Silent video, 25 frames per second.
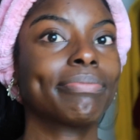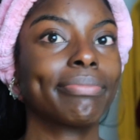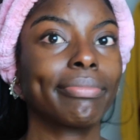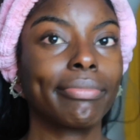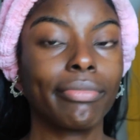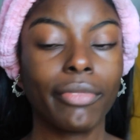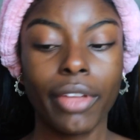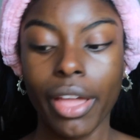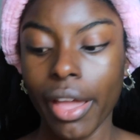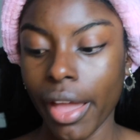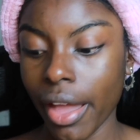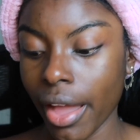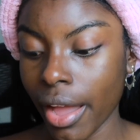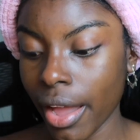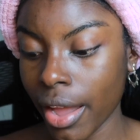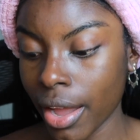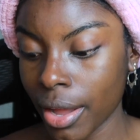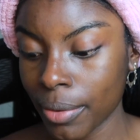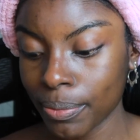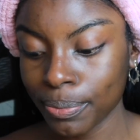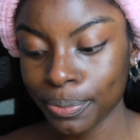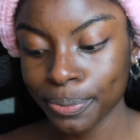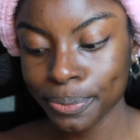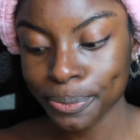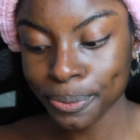
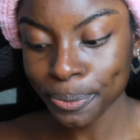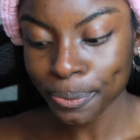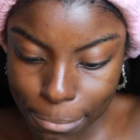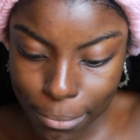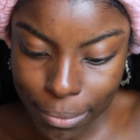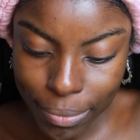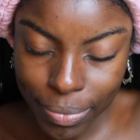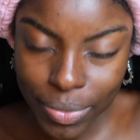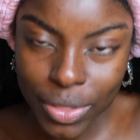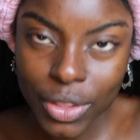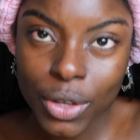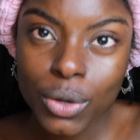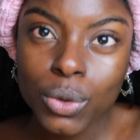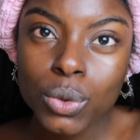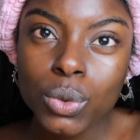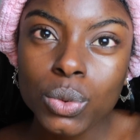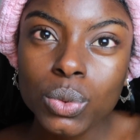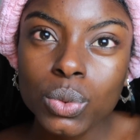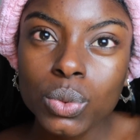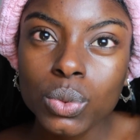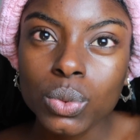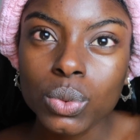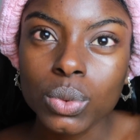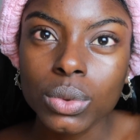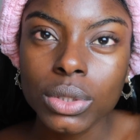Okay.
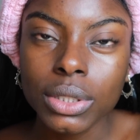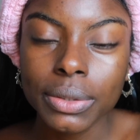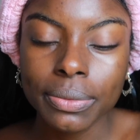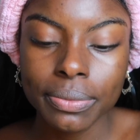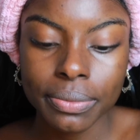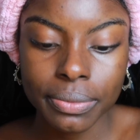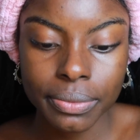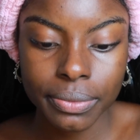Ooh.